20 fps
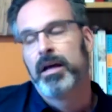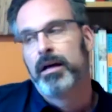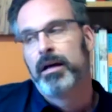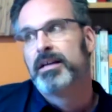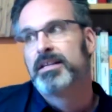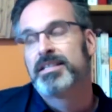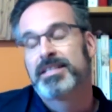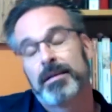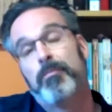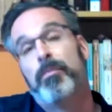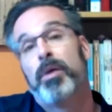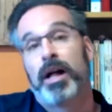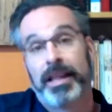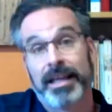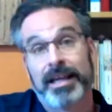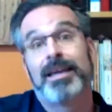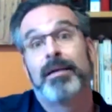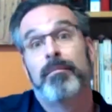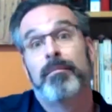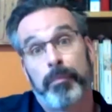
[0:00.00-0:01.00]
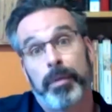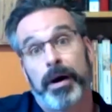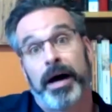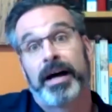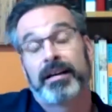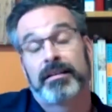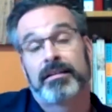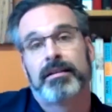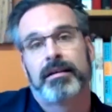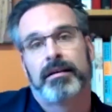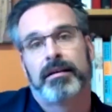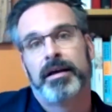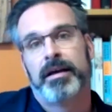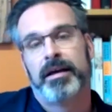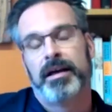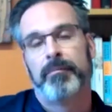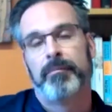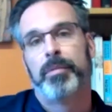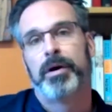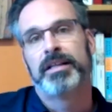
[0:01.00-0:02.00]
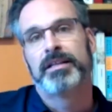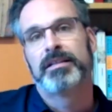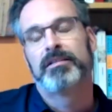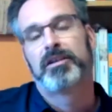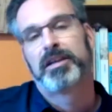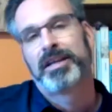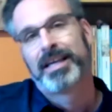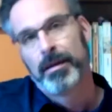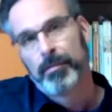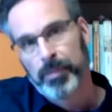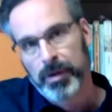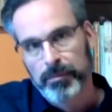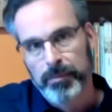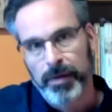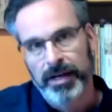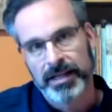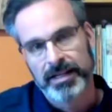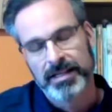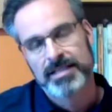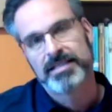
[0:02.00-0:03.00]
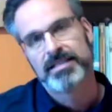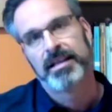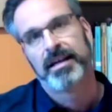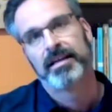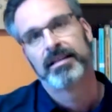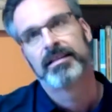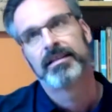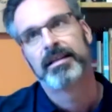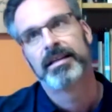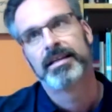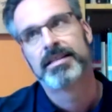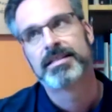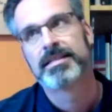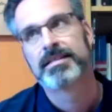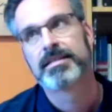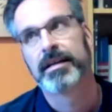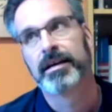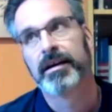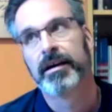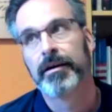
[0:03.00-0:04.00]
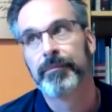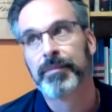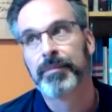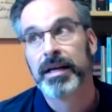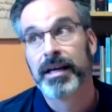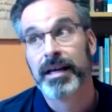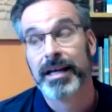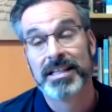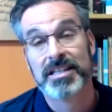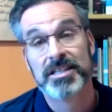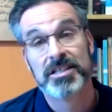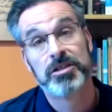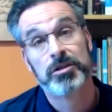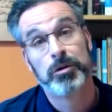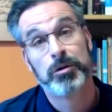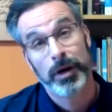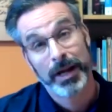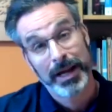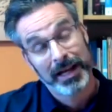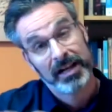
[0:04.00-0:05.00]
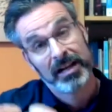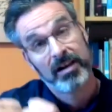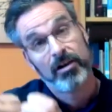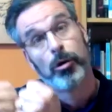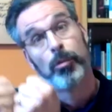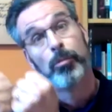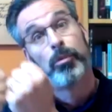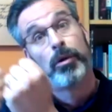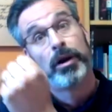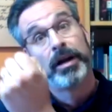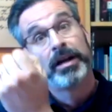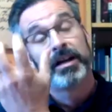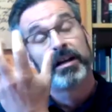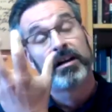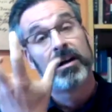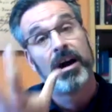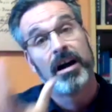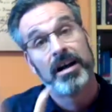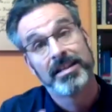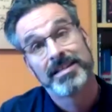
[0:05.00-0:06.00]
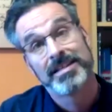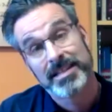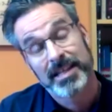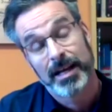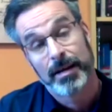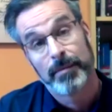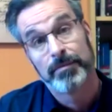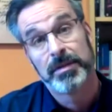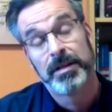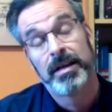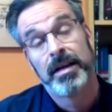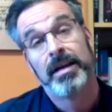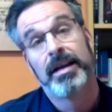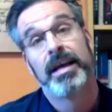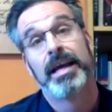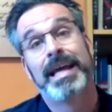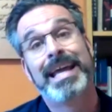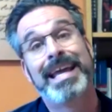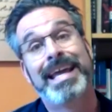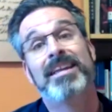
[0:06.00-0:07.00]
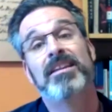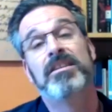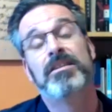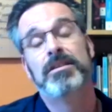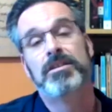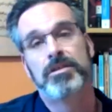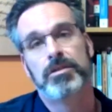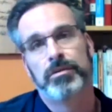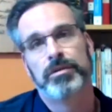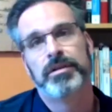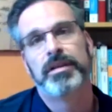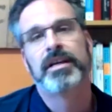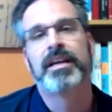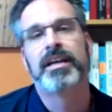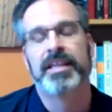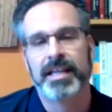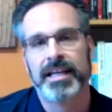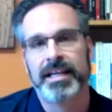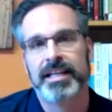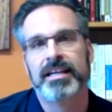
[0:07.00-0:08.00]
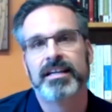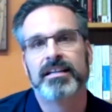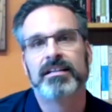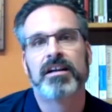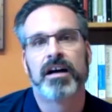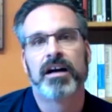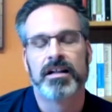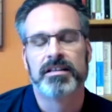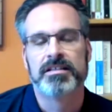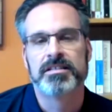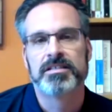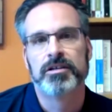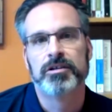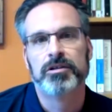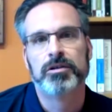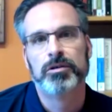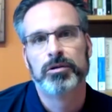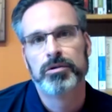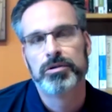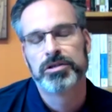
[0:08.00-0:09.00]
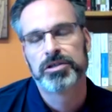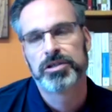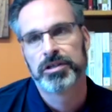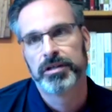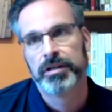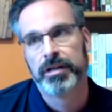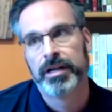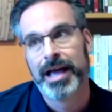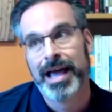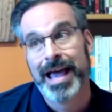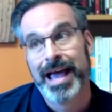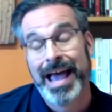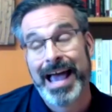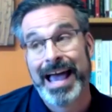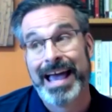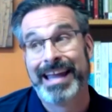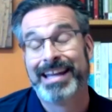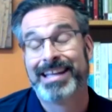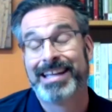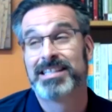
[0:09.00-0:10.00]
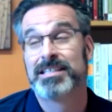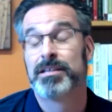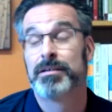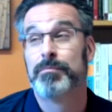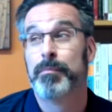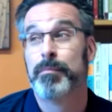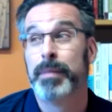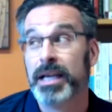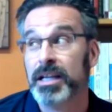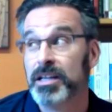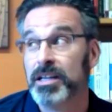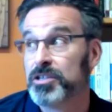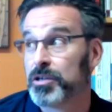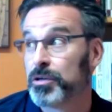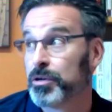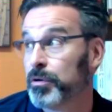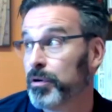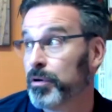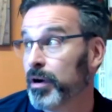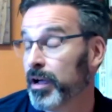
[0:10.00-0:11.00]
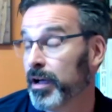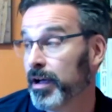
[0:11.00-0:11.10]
a symbolic impact. But keep in mind, it's to incorporate a concept into the Canadian Constitution, and it's a major.